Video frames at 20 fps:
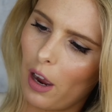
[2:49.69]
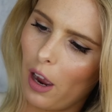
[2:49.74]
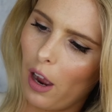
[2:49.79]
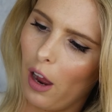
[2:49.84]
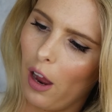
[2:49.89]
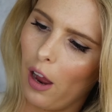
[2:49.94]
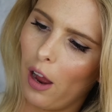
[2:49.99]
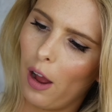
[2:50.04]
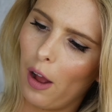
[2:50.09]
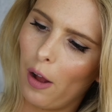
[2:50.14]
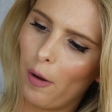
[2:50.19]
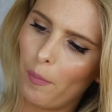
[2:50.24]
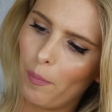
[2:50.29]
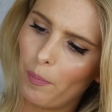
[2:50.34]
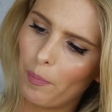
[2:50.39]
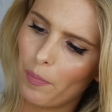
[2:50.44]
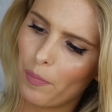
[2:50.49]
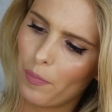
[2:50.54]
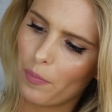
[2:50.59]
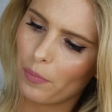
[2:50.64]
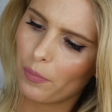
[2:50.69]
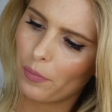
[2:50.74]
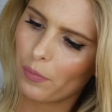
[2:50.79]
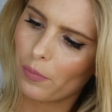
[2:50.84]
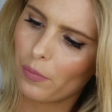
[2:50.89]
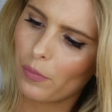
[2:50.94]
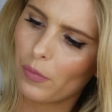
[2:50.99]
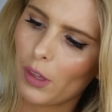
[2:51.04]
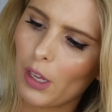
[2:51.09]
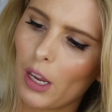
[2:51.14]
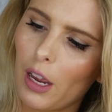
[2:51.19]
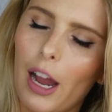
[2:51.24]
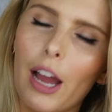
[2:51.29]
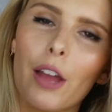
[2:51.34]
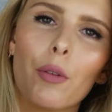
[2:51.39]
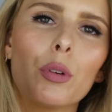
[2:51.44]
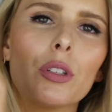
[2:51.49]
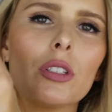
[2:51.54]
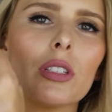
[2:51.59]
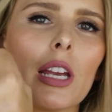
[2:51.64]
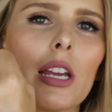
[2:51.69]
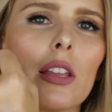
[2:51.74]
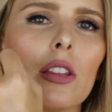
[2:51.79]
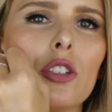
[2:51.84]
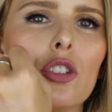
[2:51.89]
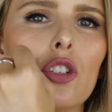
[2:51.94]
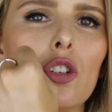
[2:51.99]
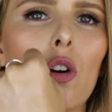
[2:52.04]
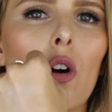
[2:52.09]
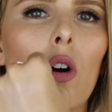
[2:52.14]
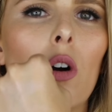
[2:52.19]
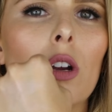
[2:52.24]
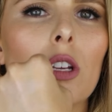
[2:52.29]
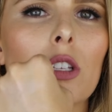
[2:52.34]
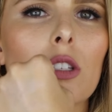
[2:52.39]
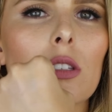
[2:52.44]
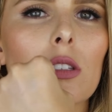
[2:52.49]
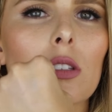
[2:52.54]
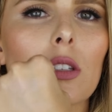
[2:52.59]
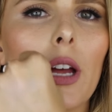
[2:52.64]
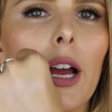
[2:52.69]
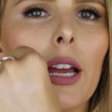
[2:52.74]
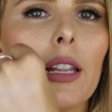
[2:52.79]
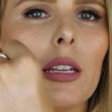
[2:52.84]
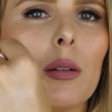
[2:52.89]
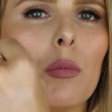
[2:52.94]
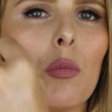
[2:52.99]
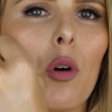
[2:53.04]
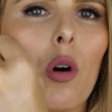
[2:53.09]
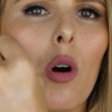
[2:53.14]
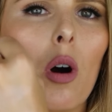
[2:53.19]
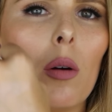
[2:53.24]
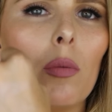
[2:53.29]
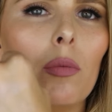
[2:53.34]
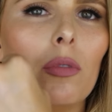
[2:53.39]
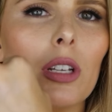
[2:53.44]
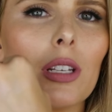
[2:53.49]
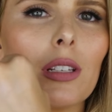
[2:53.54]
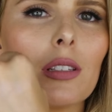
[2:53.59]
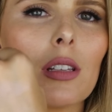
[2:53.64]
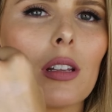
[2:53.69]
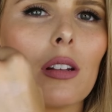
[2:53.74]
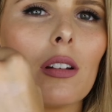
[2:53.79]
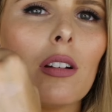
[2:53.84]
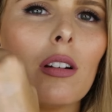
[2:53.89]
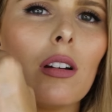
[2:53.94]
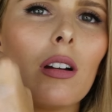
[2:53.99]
I would say the Dior is slightly more obvious than...